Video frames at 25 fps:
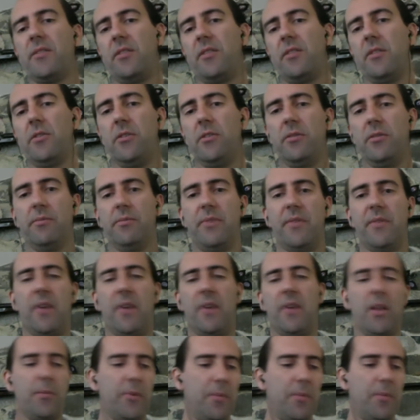the old
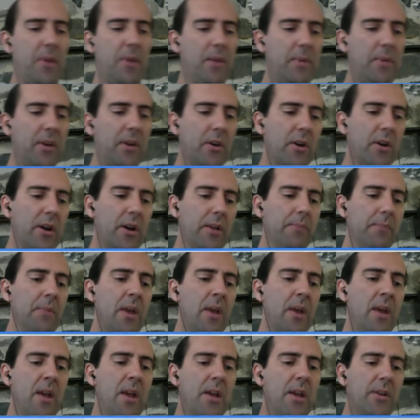developer may be gone.
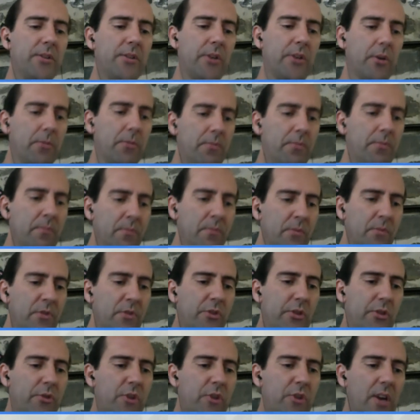So
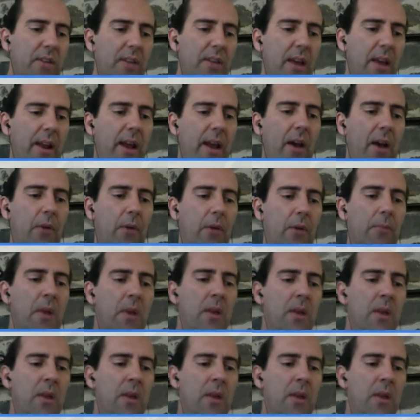check that out.